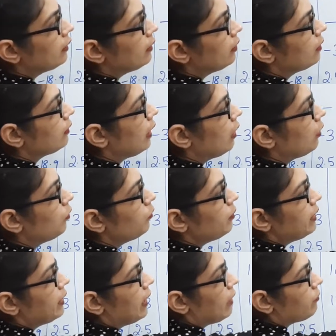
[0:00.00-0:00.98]
Now
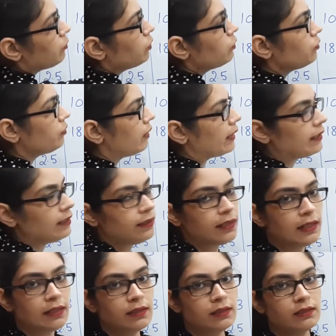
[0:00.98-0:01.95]
we have to find
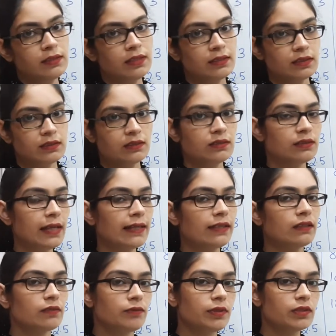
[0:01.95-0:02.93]
D. See, this is
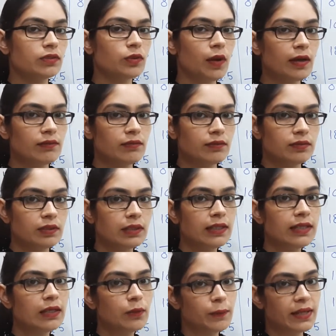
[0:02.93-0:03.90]
like we solve
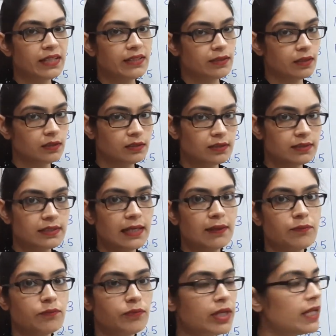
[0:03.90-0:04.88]
equation
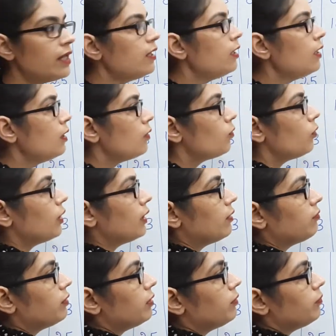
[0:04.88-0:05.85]
same way.
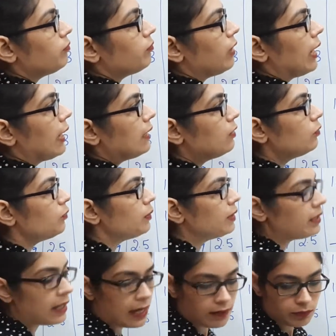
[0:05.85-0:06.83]
Whatever value
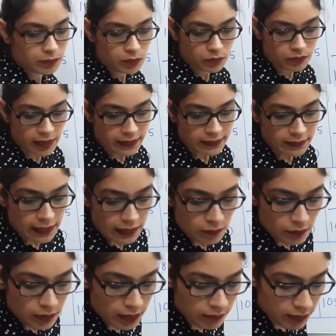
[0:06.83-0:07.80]
we have to find,
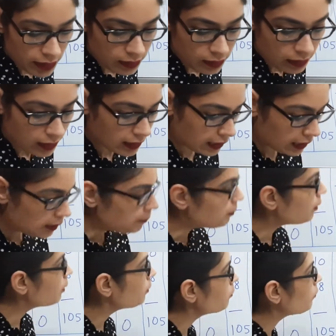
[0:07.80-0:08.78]
that we will
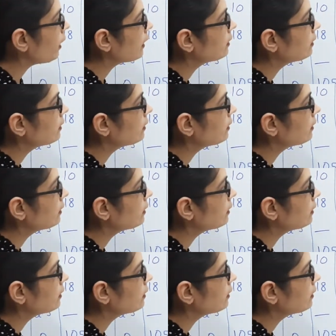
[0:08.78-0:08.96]
keep on one